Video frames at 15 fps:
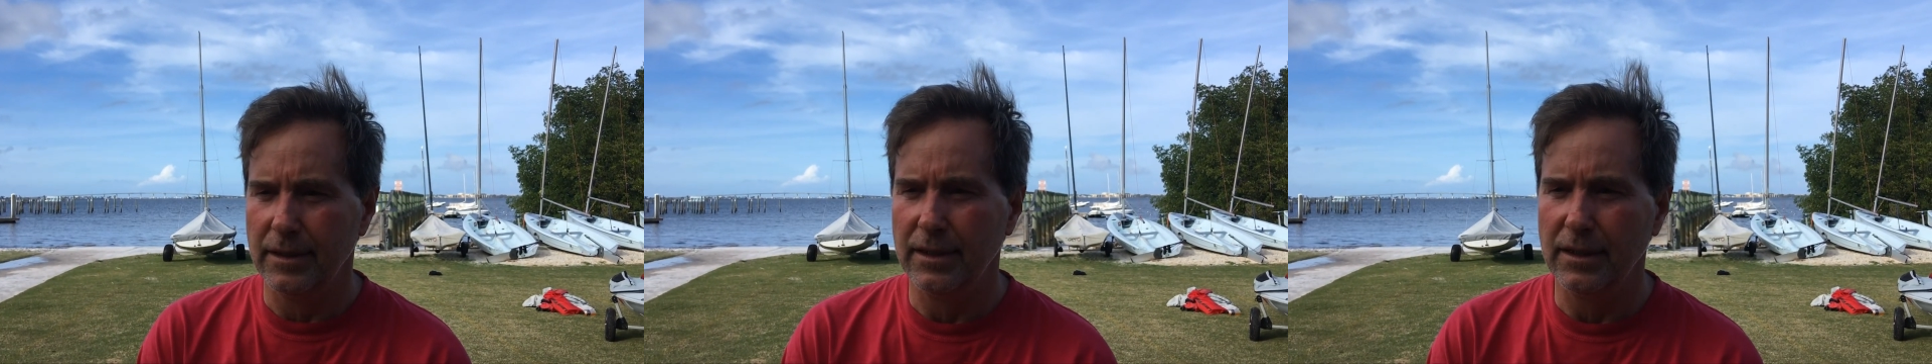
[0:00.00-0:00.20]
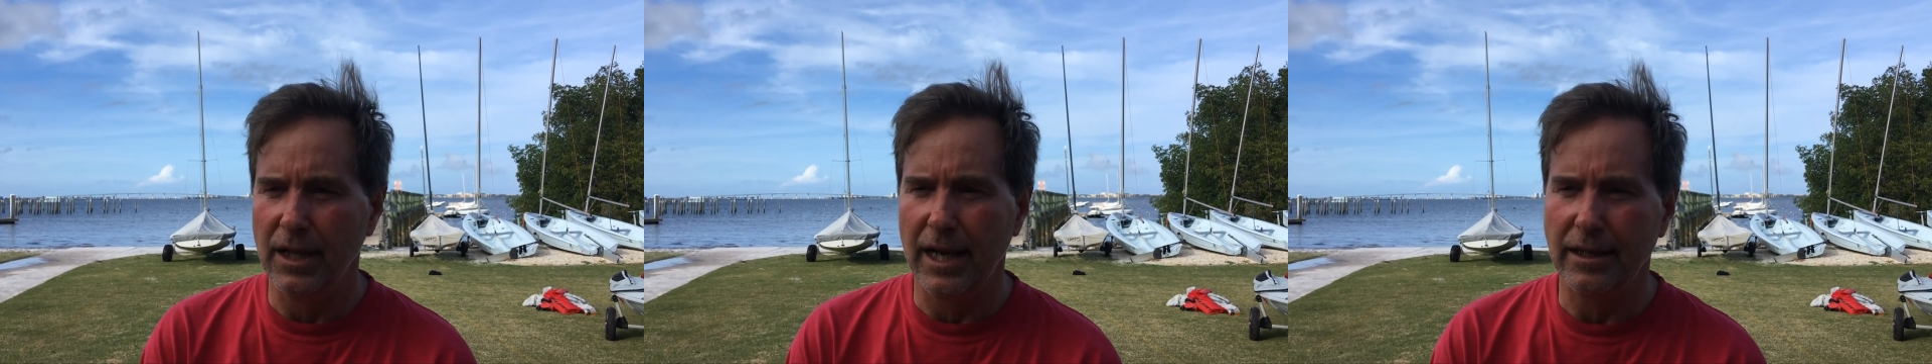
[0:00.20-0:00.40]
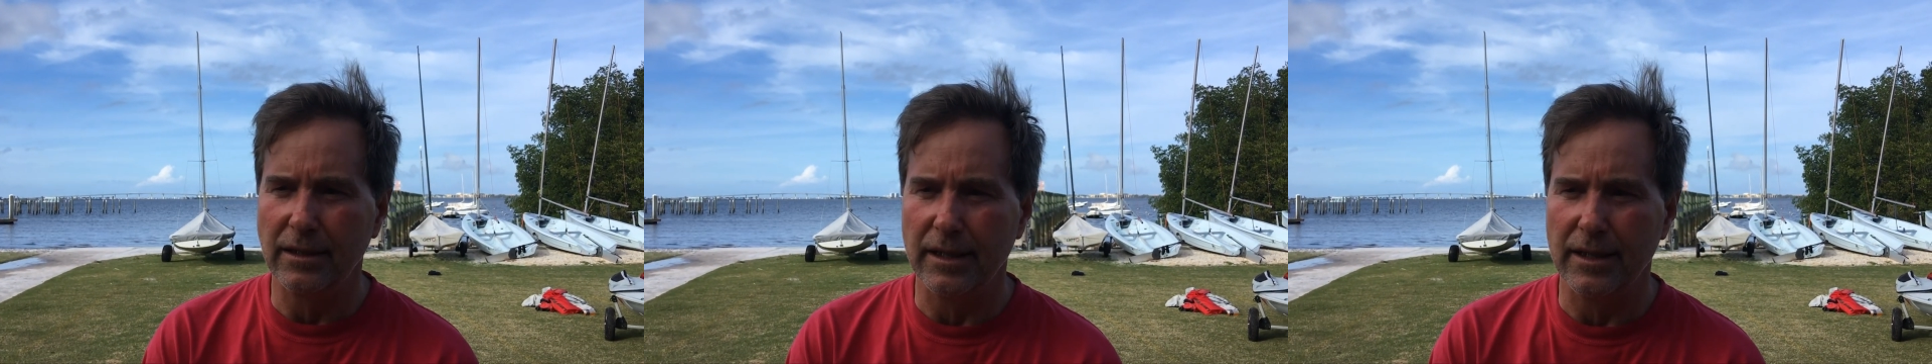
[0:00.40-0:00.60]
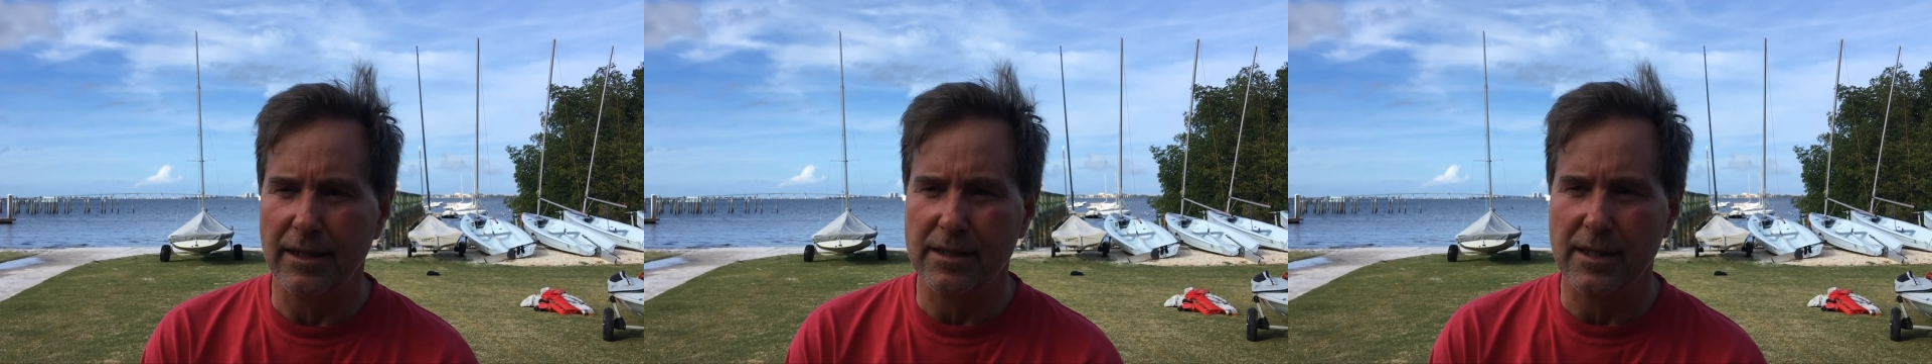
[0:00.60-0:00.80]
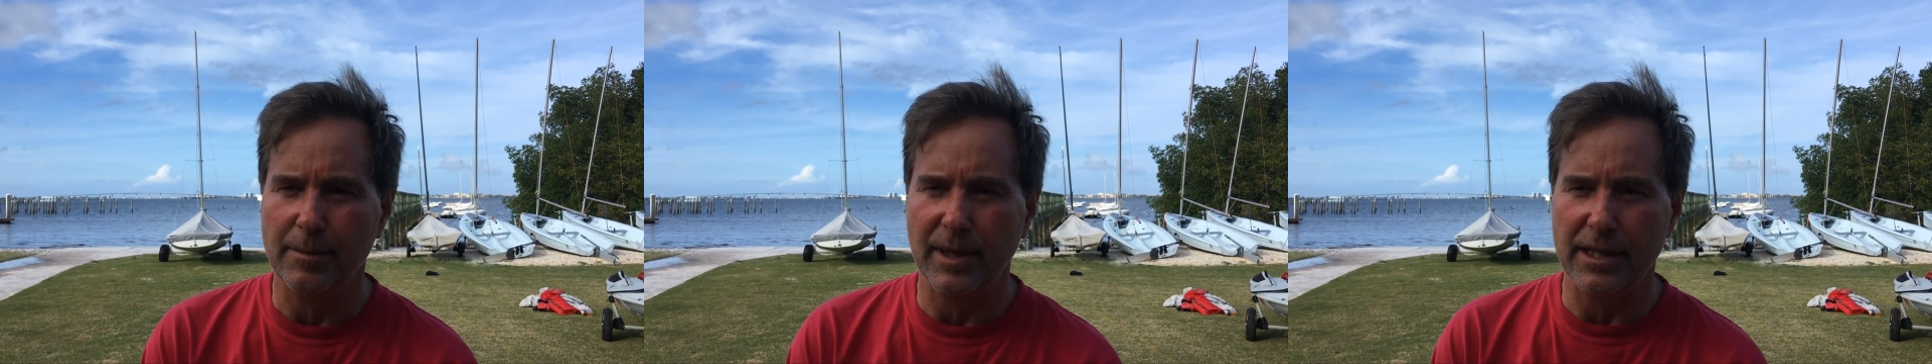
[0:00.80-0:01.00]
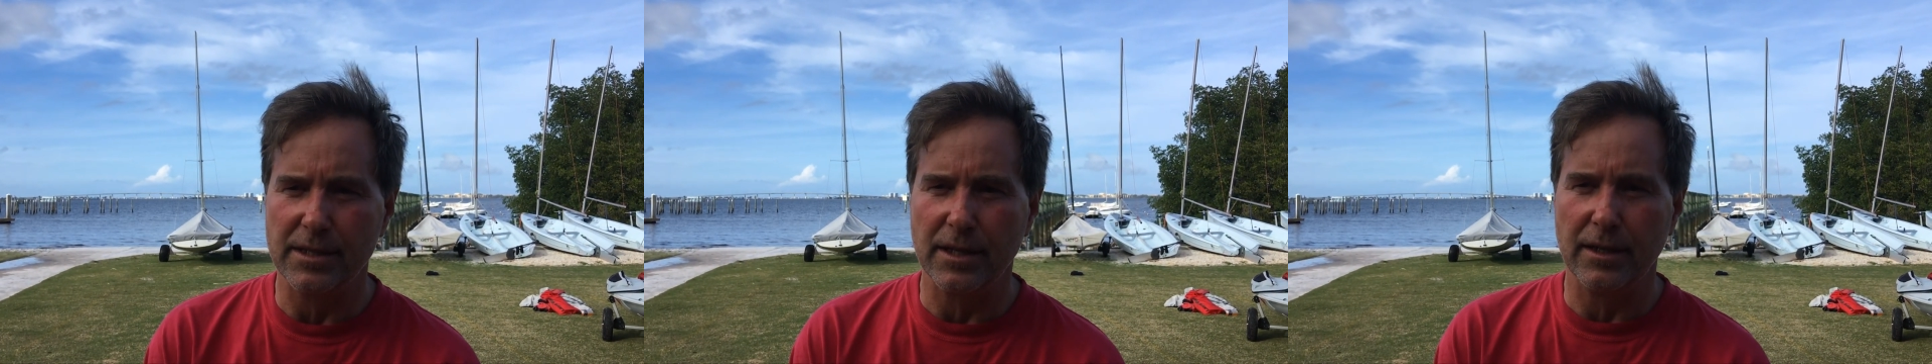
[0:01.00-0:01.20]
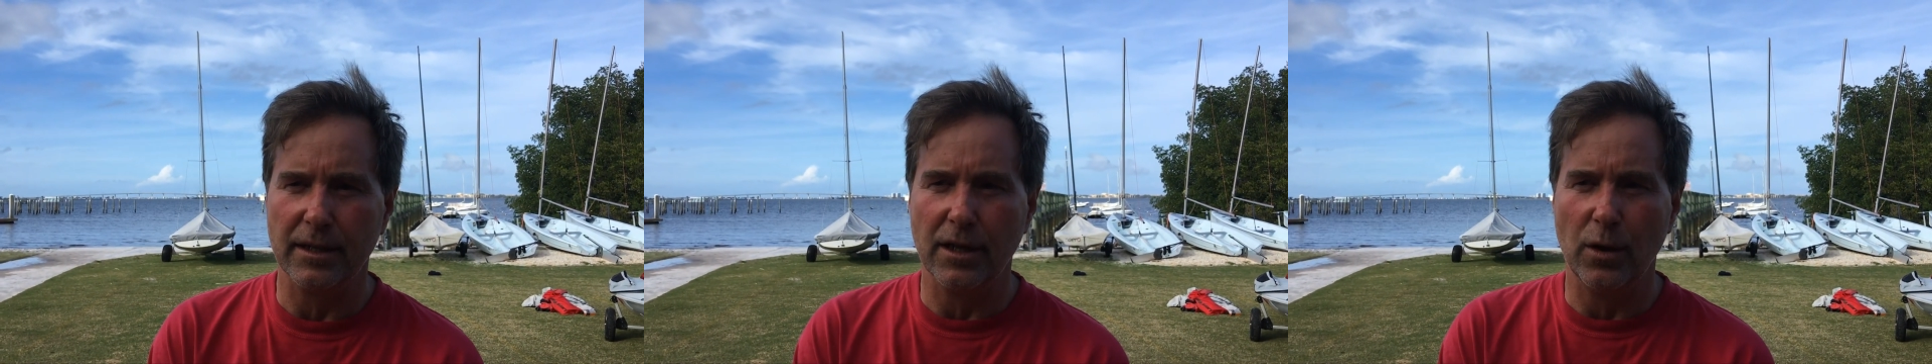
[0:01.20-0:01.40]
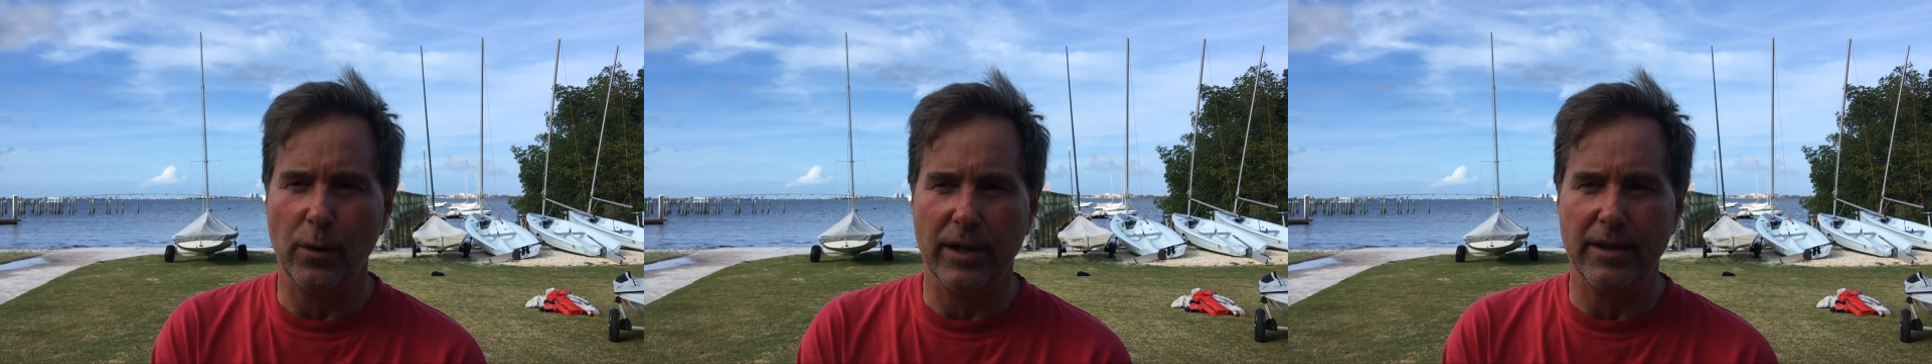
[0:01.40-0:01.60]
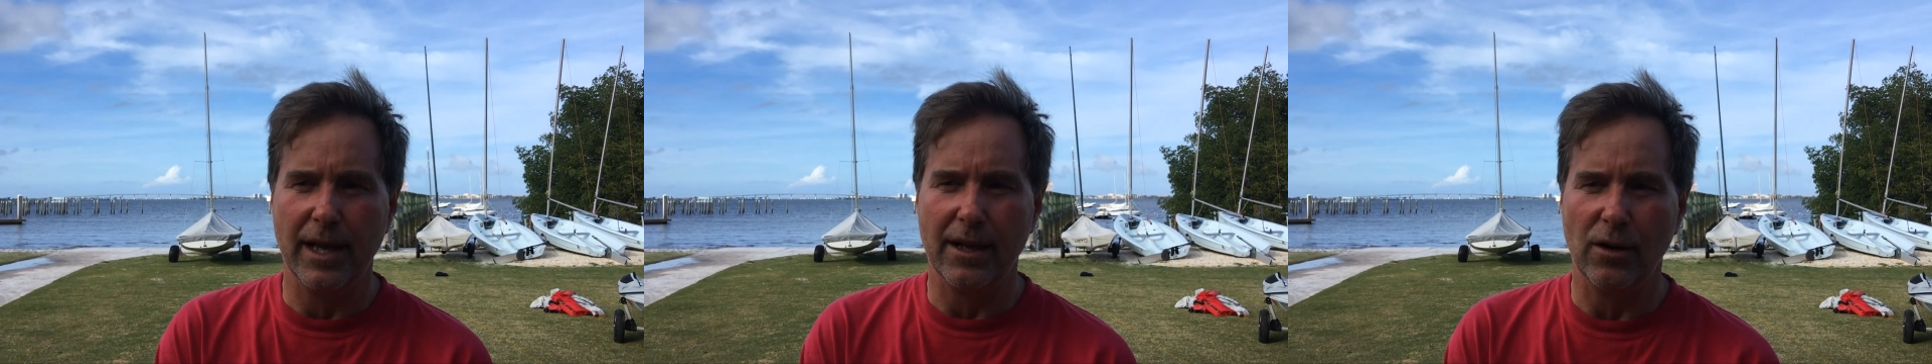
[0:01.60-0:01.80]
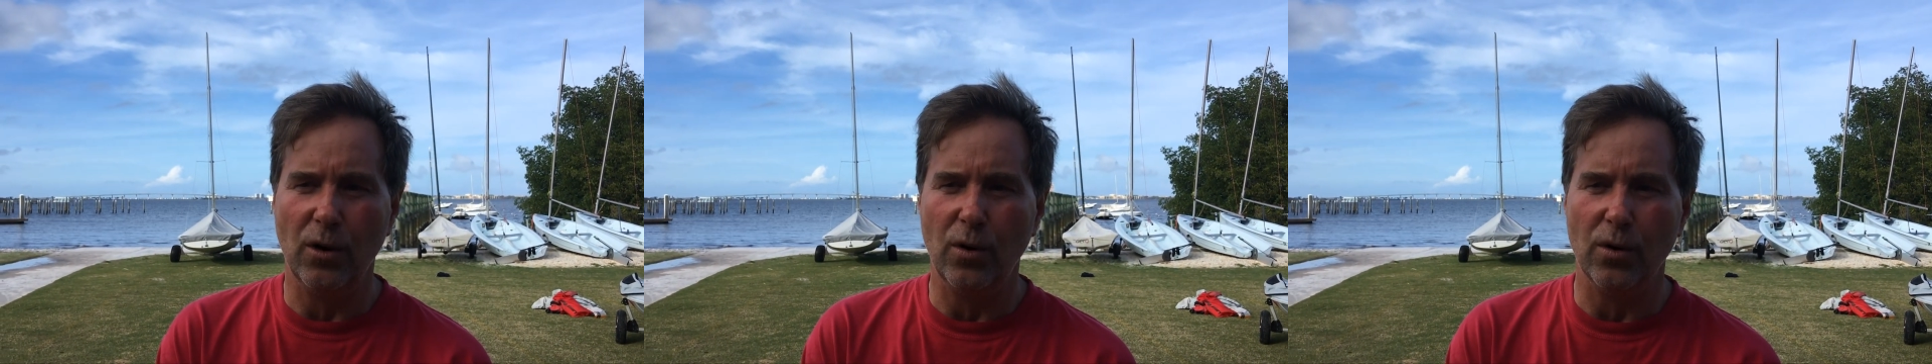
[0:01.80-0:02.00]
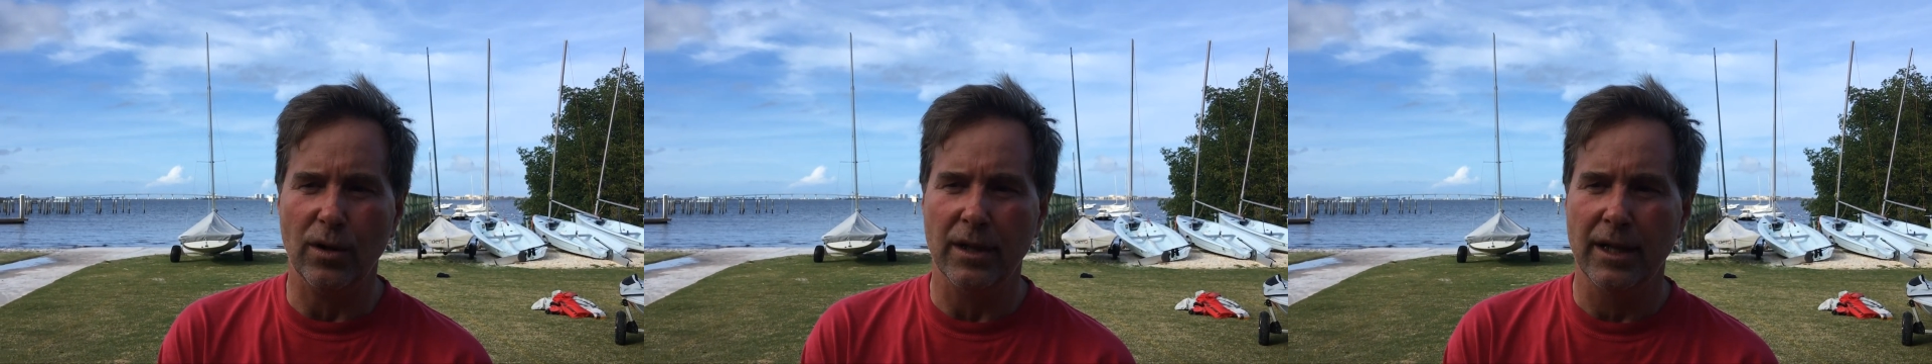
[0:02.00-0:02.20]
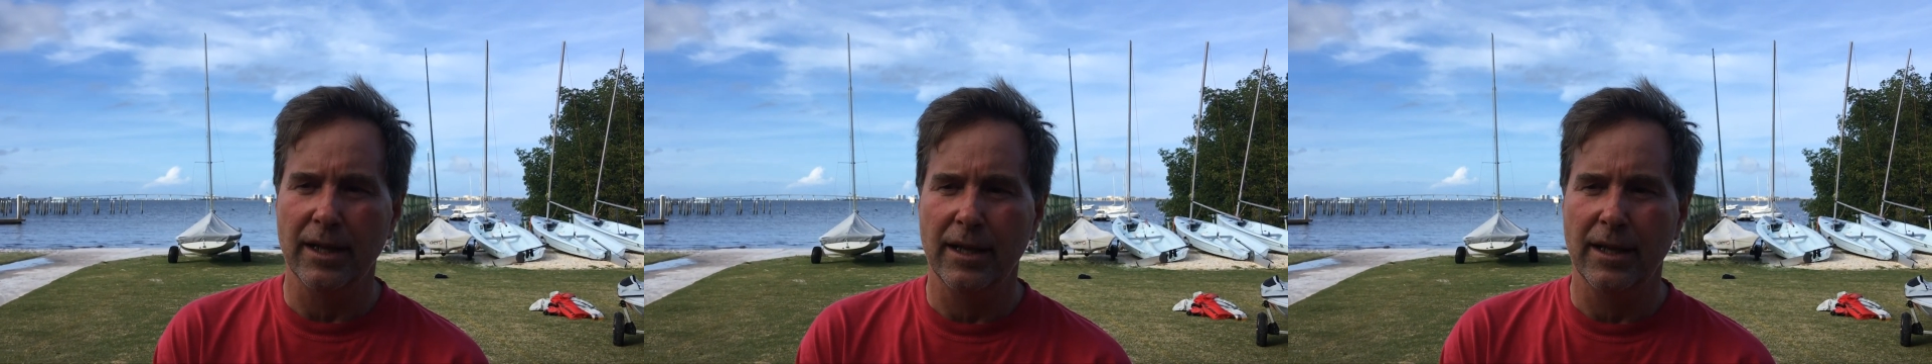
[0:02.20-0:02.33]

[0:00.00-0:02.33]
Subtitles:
unlikely that somebody's going to go in that hole.